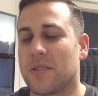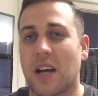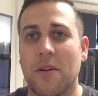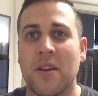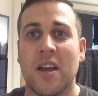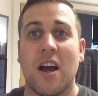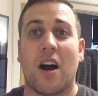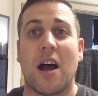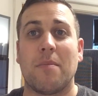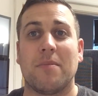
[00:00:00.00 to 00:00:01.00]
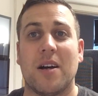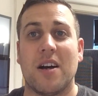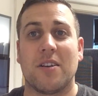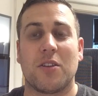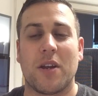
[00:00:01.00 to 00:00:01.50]
So I am
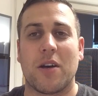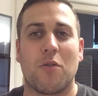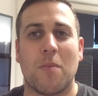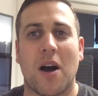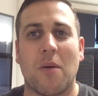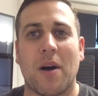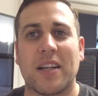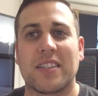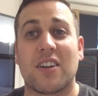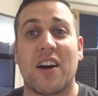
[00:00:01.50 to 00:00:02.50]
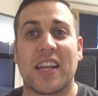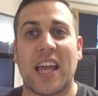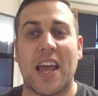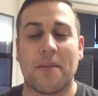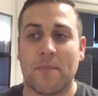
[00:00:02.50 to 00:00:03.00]
doing it all my way, starting
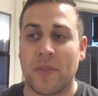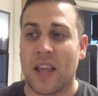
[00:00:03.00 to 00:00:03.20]
again.